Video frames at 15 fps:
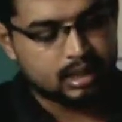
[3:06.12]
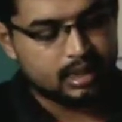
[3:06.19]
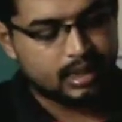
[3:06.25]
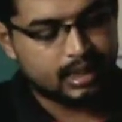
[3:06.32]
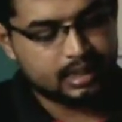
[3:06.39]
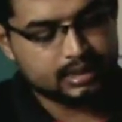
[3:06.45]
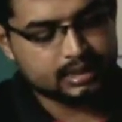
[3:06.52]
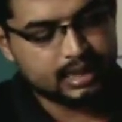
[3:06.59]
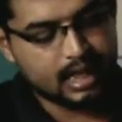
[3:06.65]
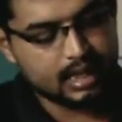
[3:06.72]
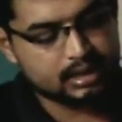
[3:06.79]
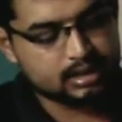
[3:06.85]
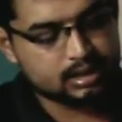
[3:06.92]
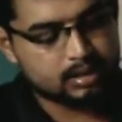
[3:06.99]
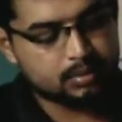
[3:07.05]

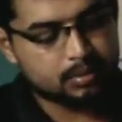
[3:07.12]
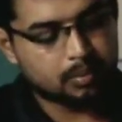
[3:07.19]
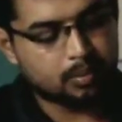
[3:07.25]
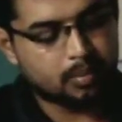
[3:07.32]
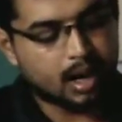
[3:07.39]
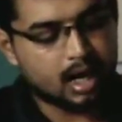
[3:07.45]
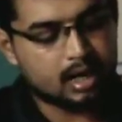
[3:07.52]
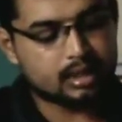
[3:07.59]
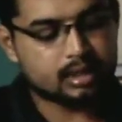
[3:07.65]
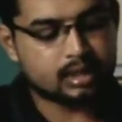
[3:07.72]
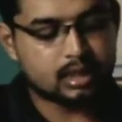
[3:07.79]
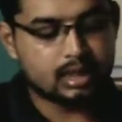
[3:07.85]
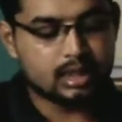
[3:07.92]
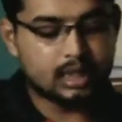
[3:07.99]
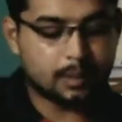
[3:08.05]
Insects,
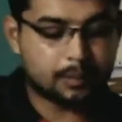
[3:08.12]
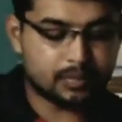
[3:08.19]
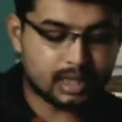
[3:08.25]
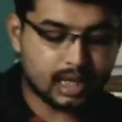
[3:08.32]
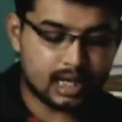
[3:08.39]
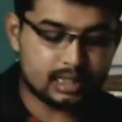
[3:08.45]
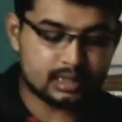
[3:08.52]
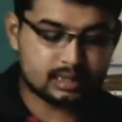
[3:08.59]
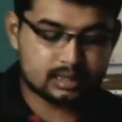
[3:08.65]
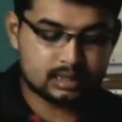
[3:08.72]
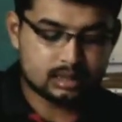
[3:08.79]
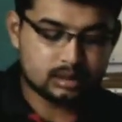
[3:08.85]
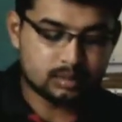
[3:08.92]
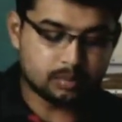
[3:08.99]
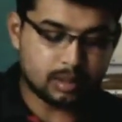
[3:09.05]
birds,
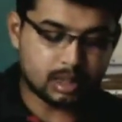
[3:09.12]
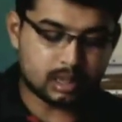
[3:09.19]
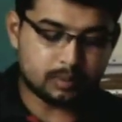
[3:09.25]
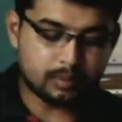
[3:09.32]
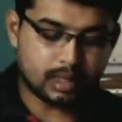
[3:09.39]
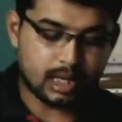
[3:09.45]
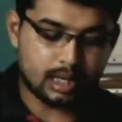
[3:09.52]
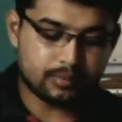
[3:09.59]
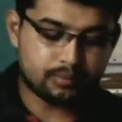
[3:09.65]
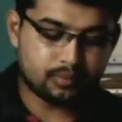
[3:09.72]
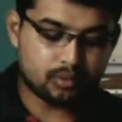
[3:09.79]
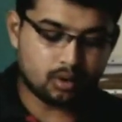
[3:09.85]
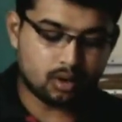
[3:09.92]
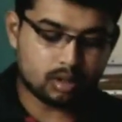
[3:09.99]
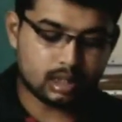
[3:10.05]
reptiles, butterfly,
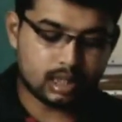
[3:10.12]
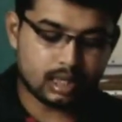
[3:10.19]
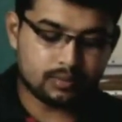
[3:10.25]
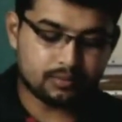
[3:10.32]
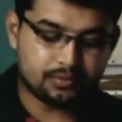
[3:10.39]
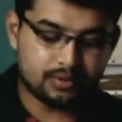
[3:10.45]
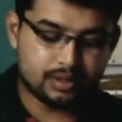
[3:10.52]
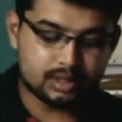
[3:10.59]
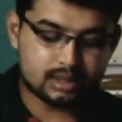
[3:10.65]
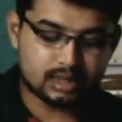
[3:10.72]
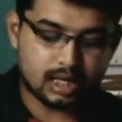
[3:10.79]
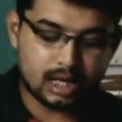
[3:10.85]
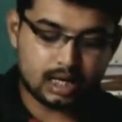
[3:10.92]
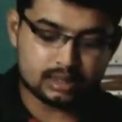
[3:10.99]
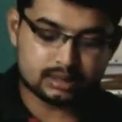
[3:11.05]
frog and fish
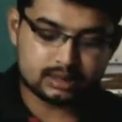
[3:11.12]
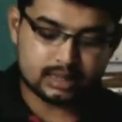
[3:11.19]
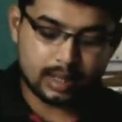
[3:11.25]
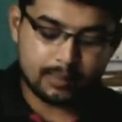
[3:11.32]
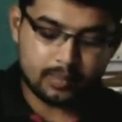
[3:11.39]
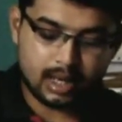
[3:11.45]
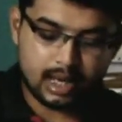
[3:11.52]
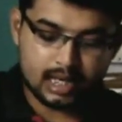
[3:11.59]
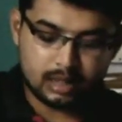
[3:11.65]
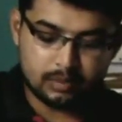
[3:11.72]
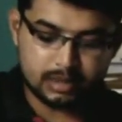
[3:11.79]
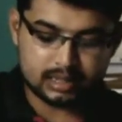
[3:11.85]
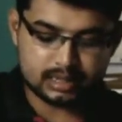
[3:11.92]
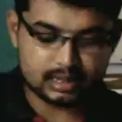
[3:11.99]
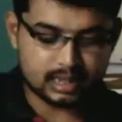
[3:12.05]
are some
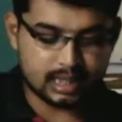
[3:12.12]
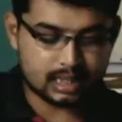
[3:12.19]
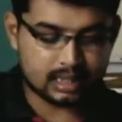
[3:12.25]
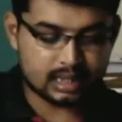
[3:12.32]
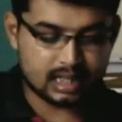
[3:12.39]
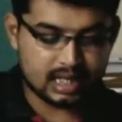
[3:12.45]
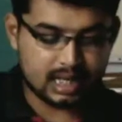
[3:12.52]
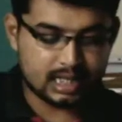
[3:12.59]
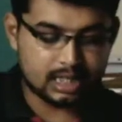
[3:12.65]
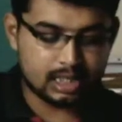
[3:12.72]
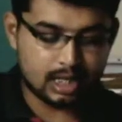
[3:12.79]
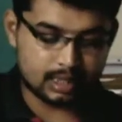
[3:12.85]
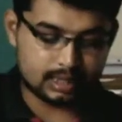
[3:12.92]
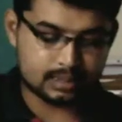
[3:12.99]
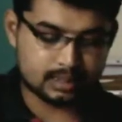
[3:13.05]
animals that lay
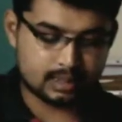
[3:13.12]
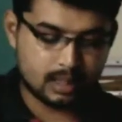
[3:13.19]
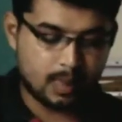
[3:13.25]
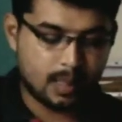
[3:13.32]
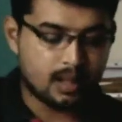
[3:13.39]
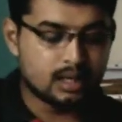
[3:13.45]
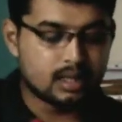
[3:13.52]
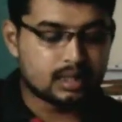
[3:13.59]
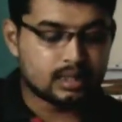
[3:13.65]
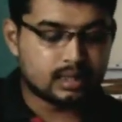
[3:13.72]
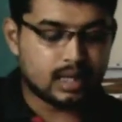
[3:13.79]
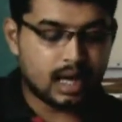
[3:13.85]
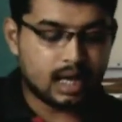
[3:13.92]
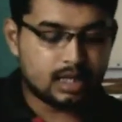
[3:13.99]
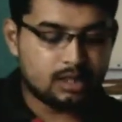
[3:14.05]
eggs.
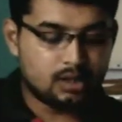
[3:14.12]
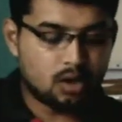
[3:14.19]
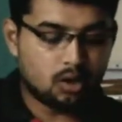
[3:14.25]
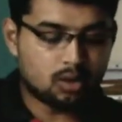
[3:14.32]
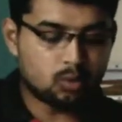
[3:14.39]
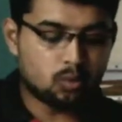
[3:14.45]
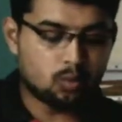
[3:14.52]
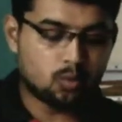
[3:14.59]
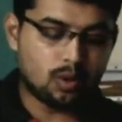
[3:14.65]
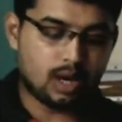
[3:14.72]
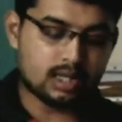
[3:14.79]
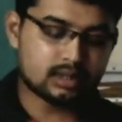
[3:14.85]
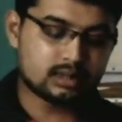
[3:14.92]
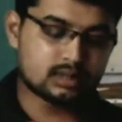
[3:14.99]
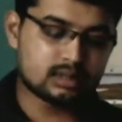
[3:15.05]
The young
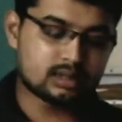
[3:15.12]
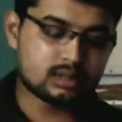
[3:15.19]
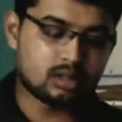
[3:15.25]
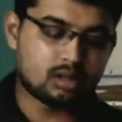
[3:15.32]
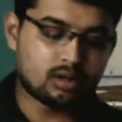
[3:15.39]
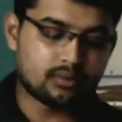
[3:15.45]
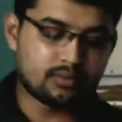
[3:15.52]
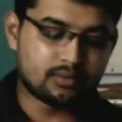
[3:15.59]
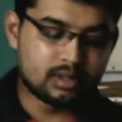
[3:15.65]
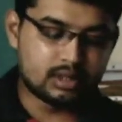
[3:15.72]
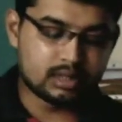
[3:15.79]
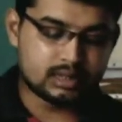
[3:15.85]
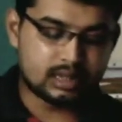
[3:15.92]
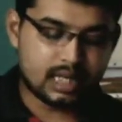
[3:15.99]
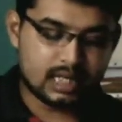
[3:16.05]
ones of
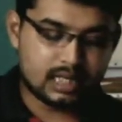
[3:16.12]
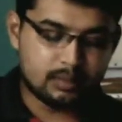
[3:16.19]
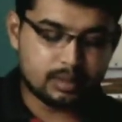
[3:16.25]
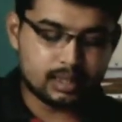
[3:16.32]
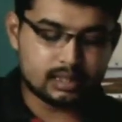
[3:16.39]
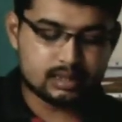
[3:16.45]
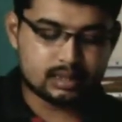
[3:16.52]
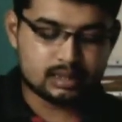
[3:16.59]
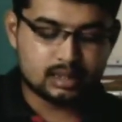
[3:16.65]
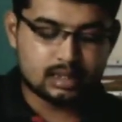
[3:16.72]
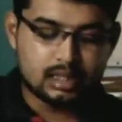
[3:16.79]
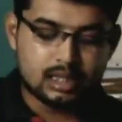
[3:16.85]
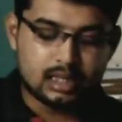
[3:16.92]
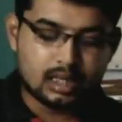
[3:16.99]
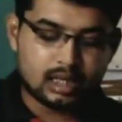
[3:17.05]
these animals
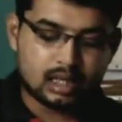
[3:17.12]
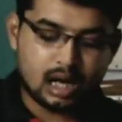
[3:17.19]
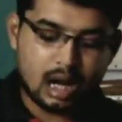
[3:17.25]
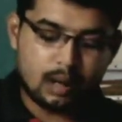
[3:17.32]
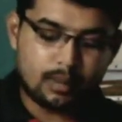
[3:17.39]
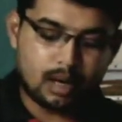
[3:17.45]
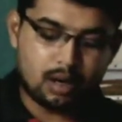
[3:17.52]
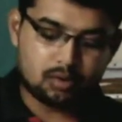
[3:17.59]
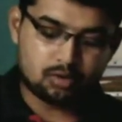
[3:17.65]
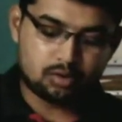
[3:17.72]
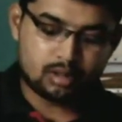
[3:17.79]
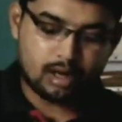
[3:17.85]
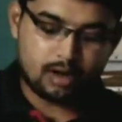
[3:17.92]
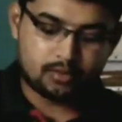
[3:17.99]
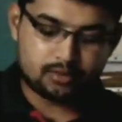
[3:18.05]
come
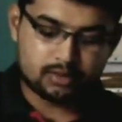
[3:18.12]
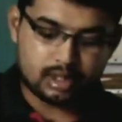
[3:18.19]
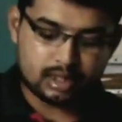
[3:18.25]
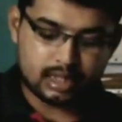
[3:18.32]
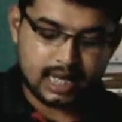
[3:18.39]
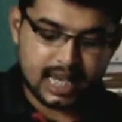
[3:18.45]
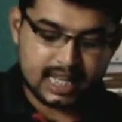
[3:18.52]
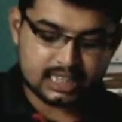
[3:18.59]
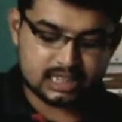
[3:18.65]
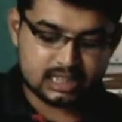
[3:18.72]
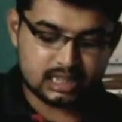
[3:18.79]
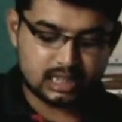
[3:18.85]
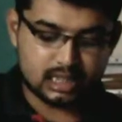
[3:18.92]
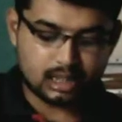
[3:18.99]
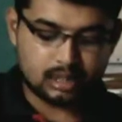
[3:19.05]
out after
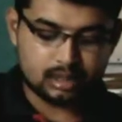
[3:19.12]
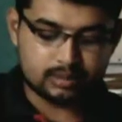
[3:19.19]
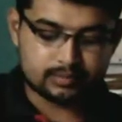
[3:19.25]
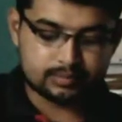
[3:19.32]
hatching